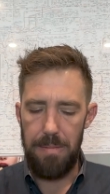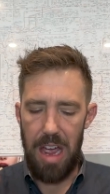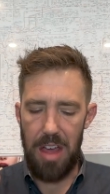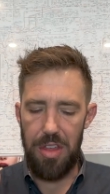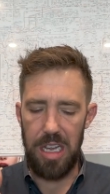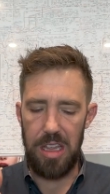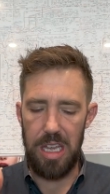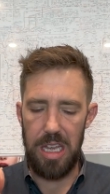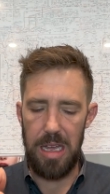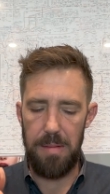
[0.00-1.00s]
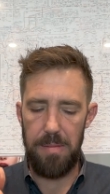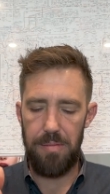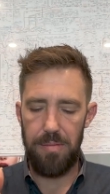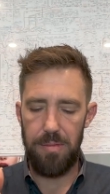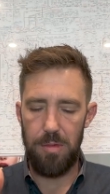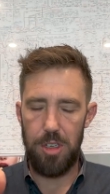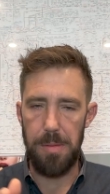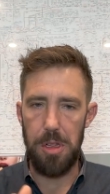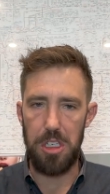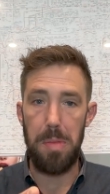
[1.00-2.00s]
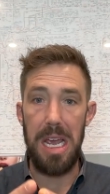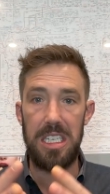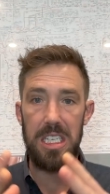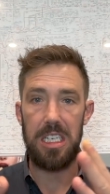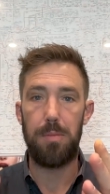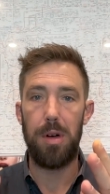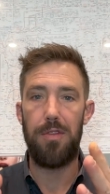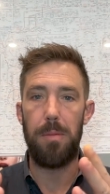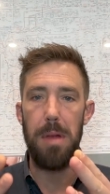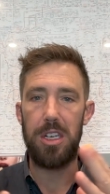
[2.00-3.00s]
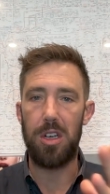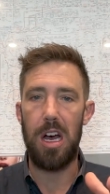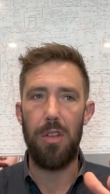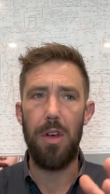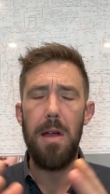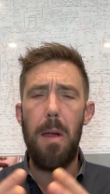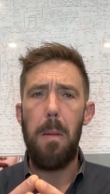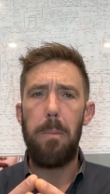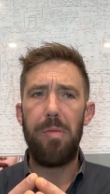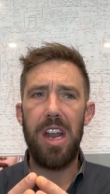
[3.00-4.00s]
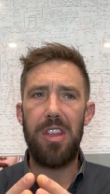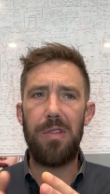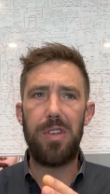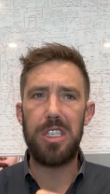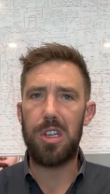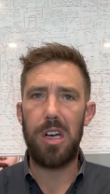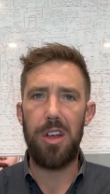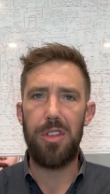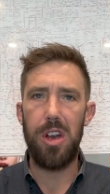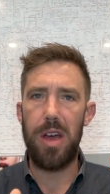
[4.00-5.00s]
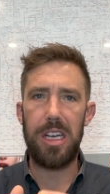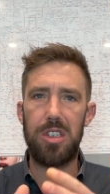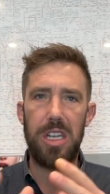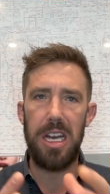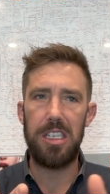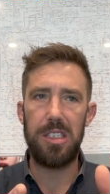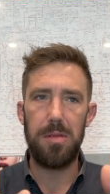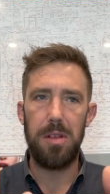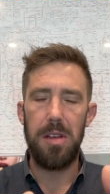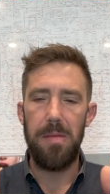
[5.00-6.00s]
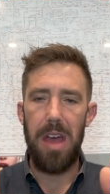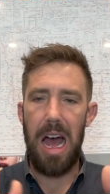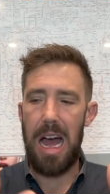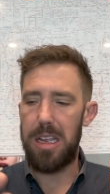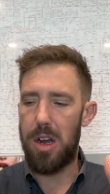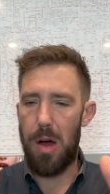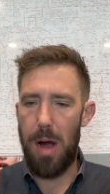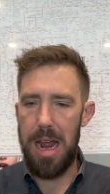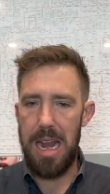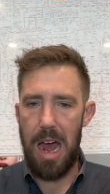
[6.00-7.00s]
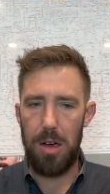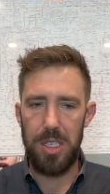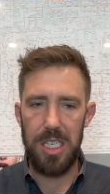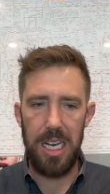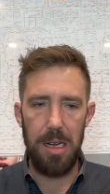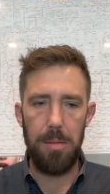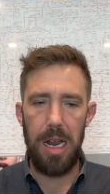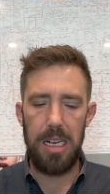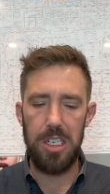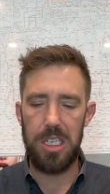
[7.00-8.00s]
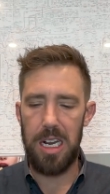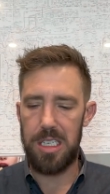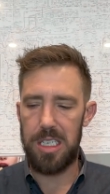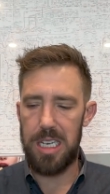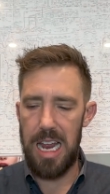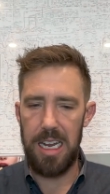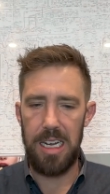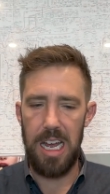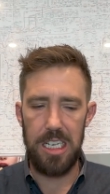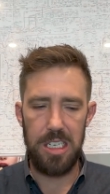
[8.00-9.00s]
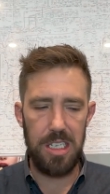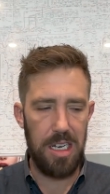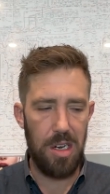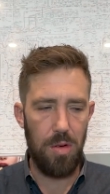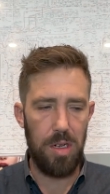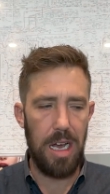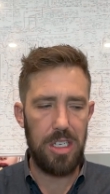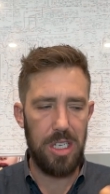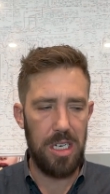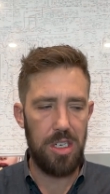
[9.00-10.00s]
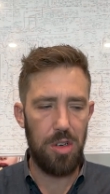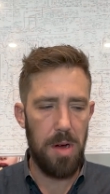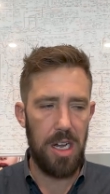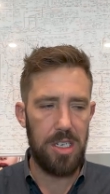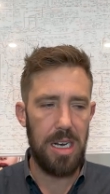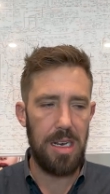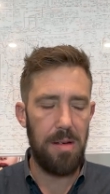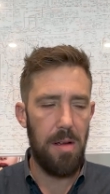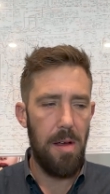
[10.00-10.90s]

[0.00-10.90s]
i think that some of those basics but for mental health then i think physical health you know exercise I, you know, right now I'm sitting, but I just got a standing desk because I don't like sitting too much and,